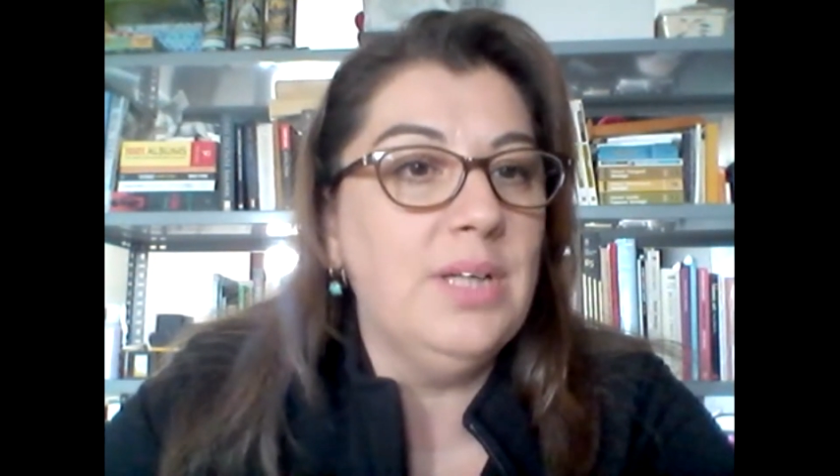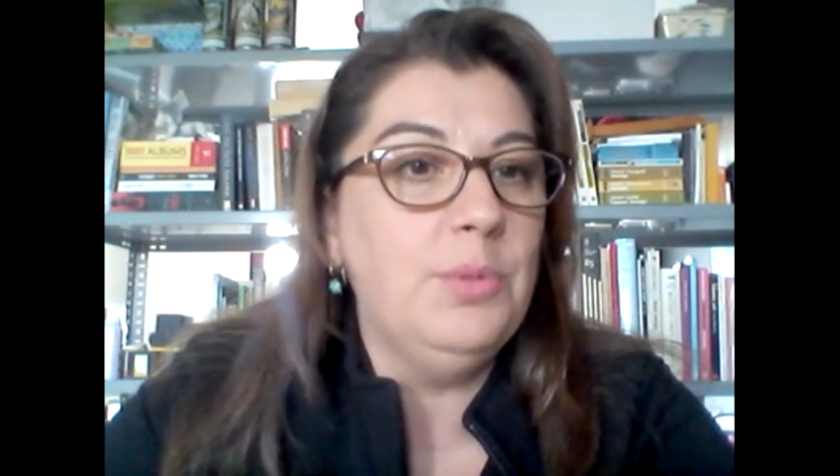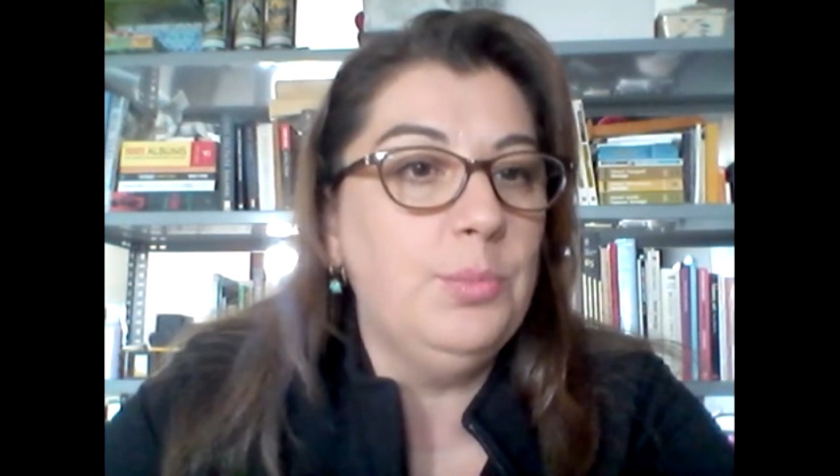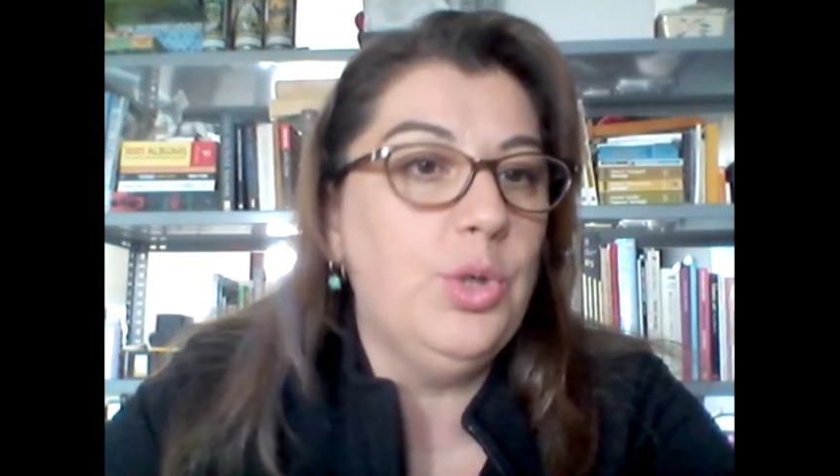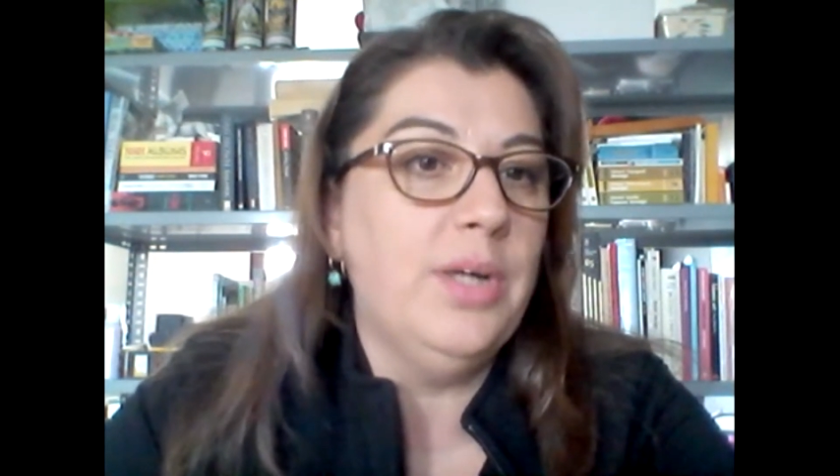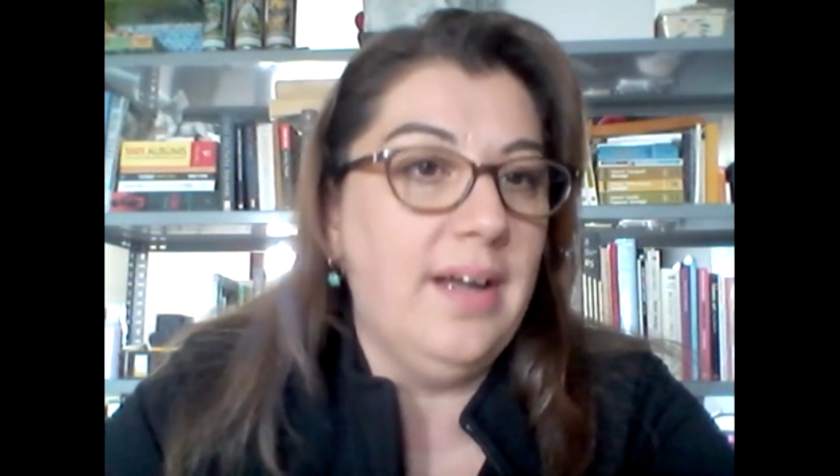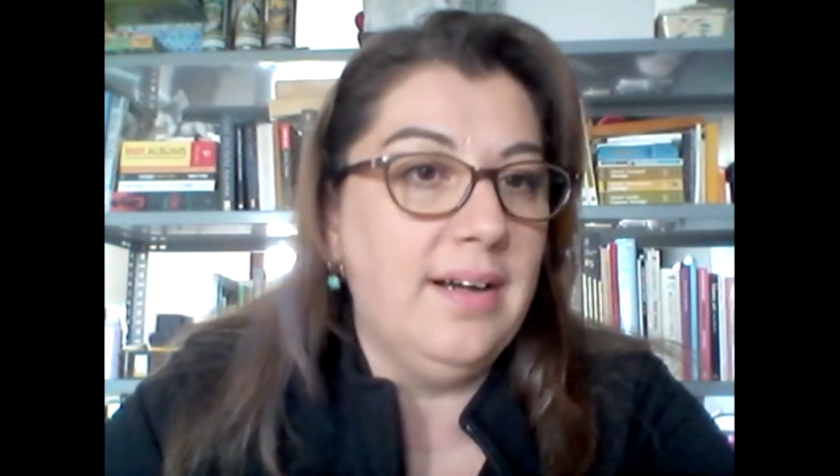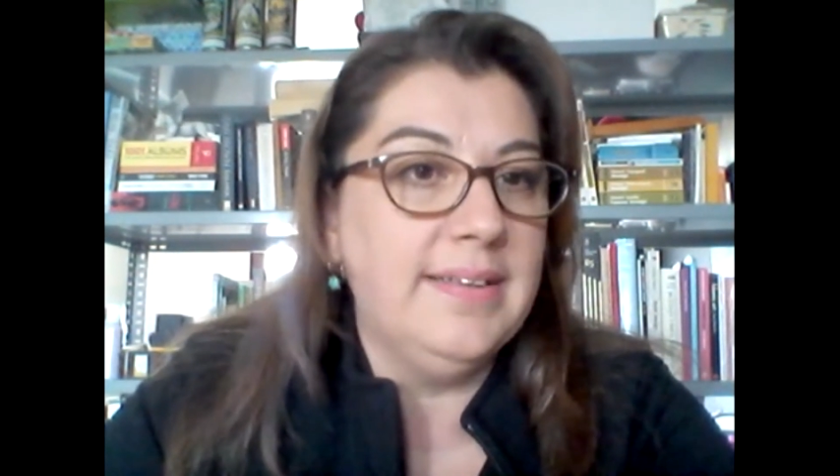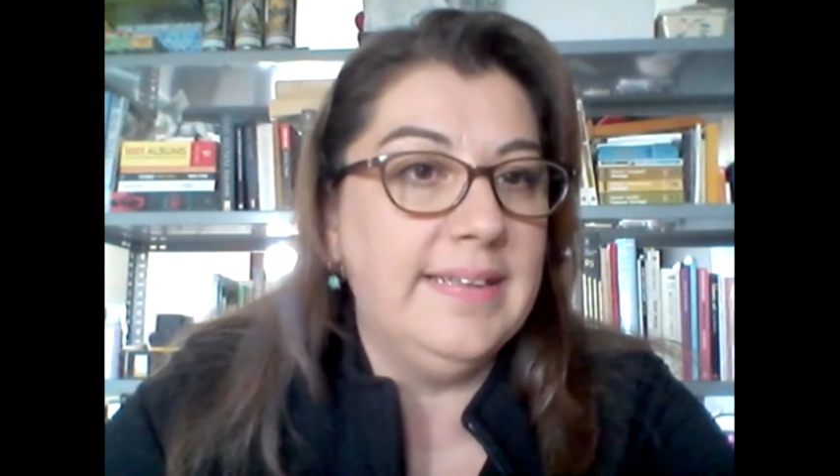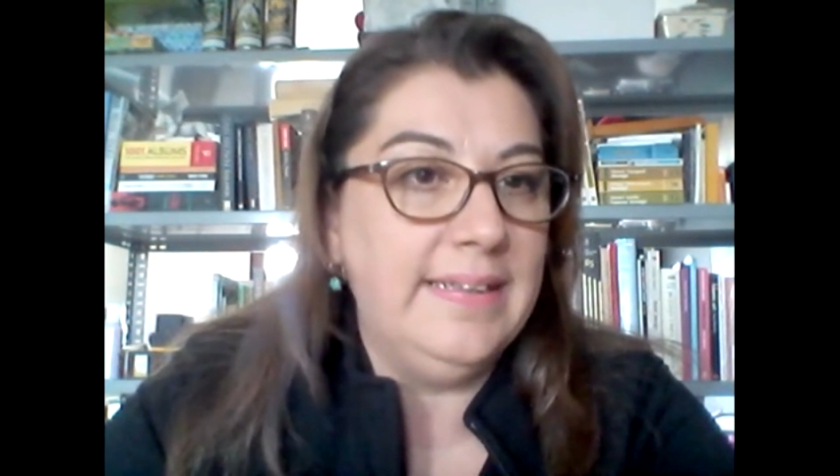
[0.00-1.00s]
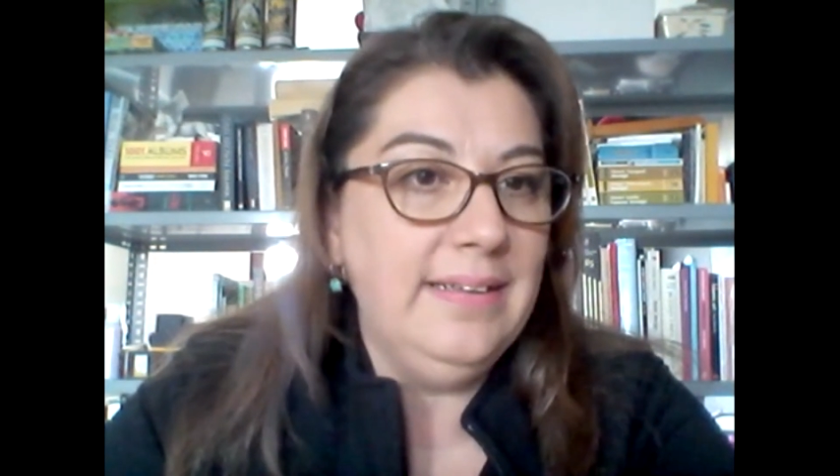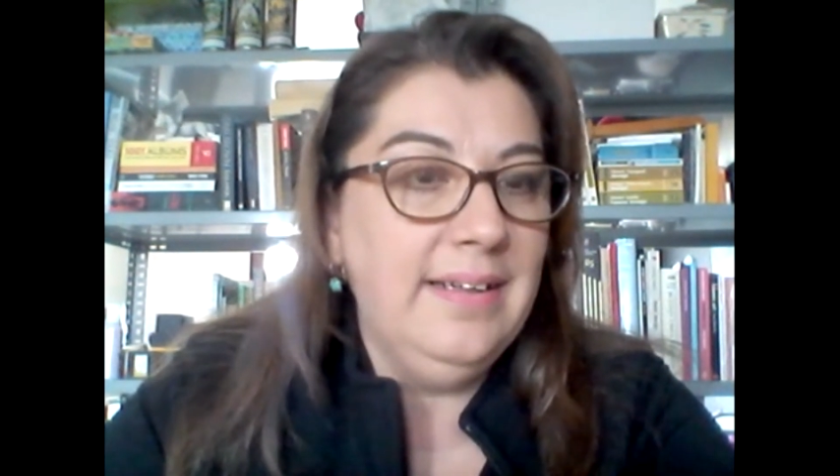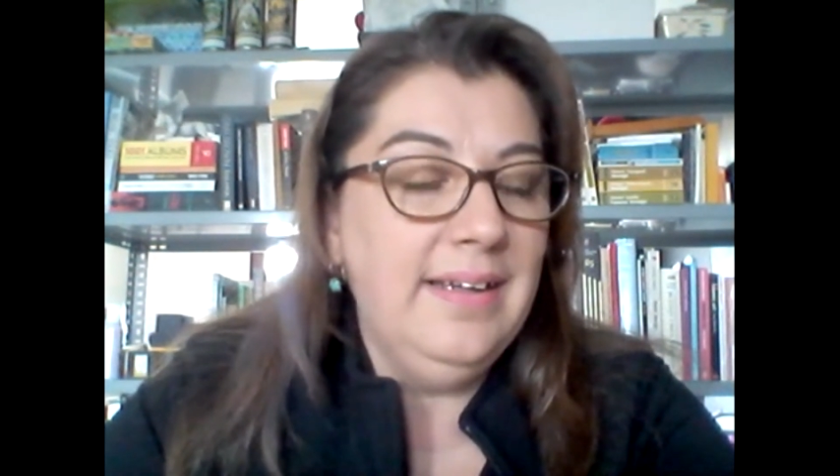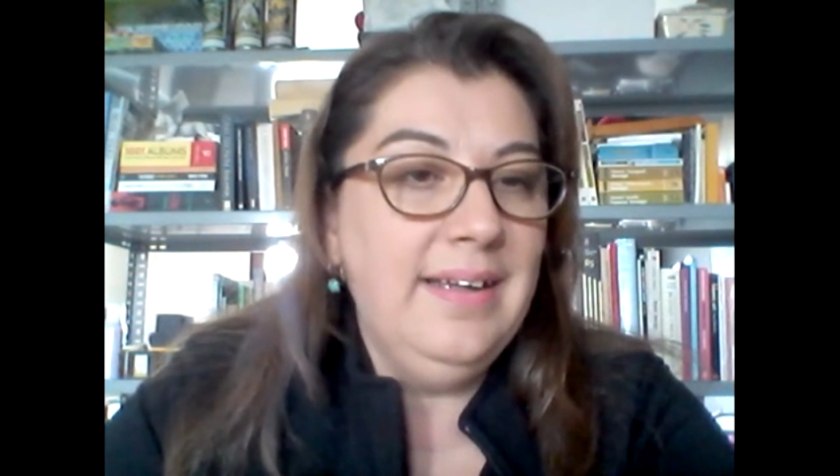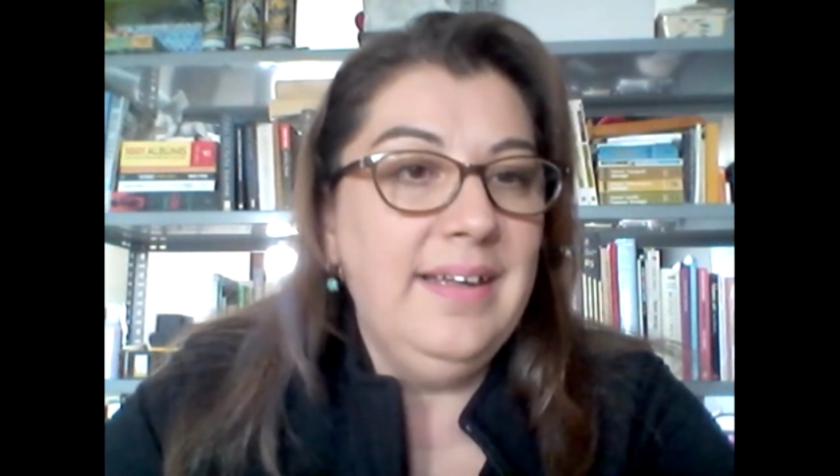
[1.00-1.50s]
Resource sharing
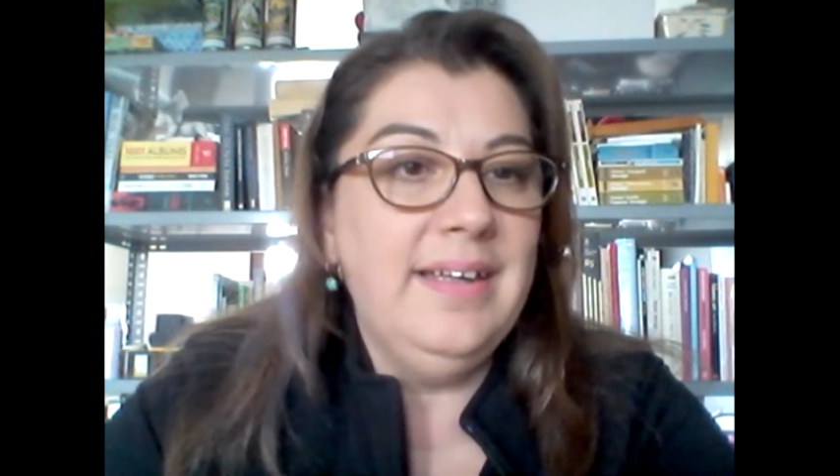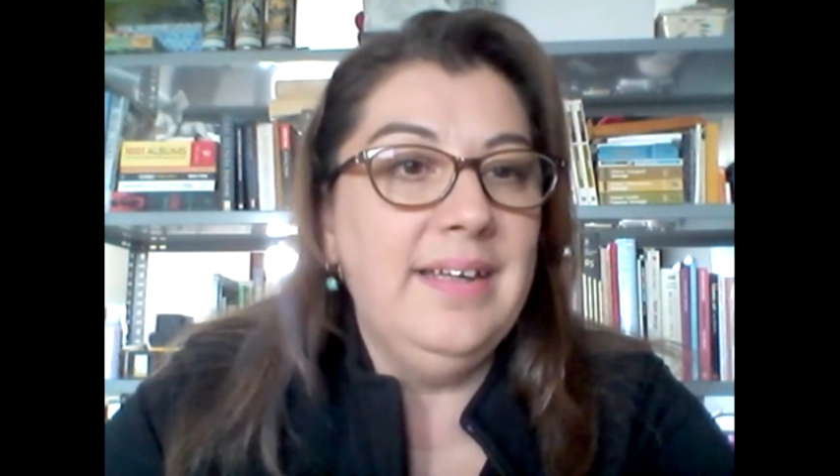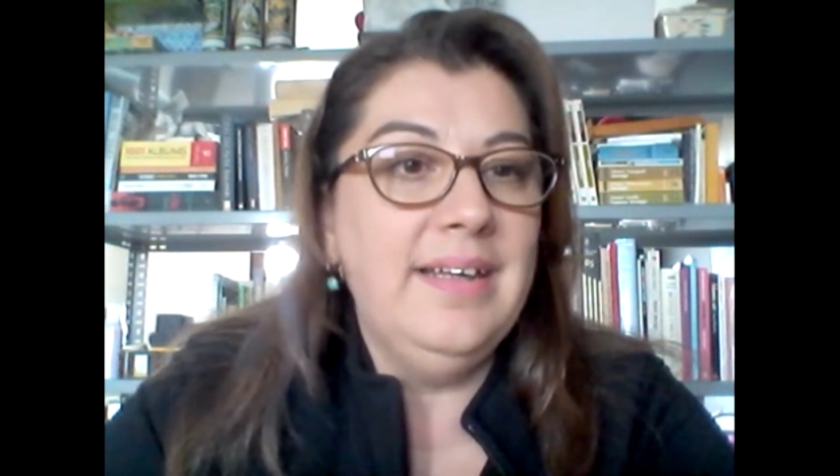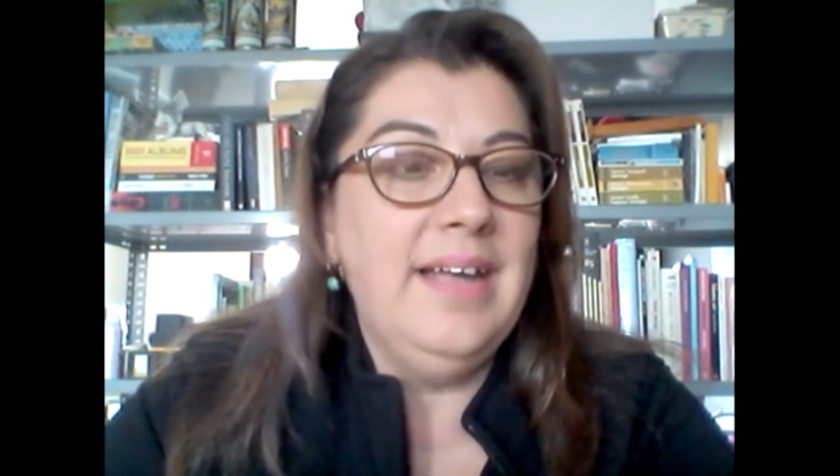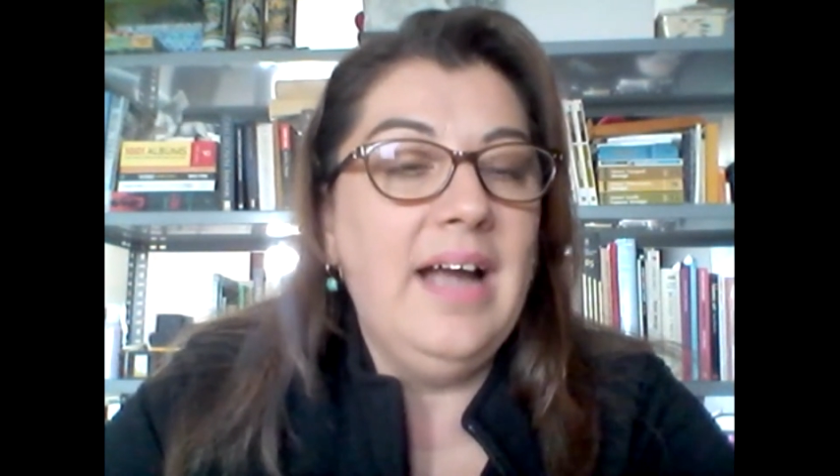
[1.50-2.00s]
was important,